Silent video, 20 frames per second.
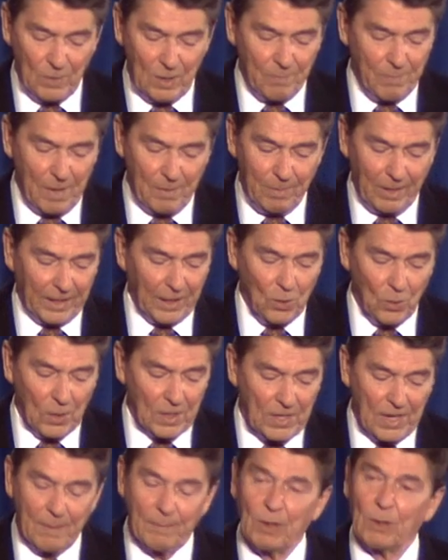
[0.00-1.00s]
Republican or
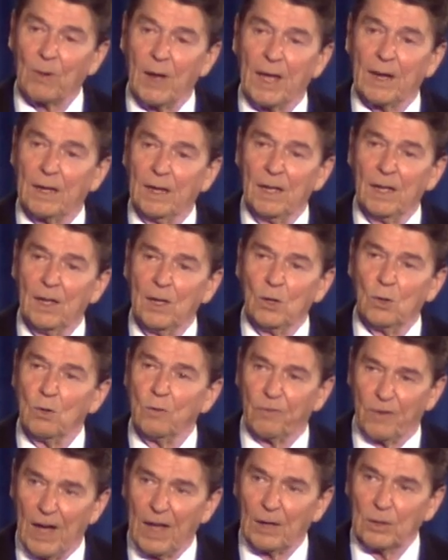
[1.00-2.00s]
Democrat,
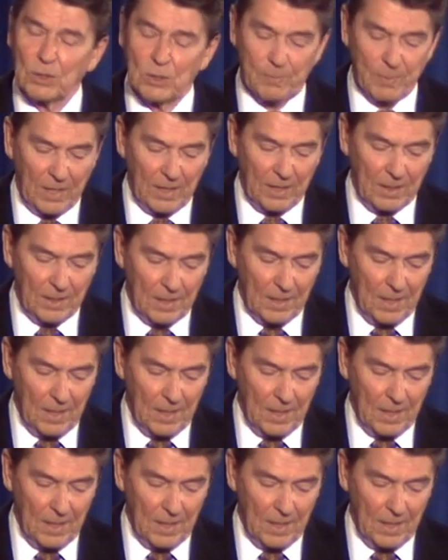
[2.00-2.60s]
who follows me.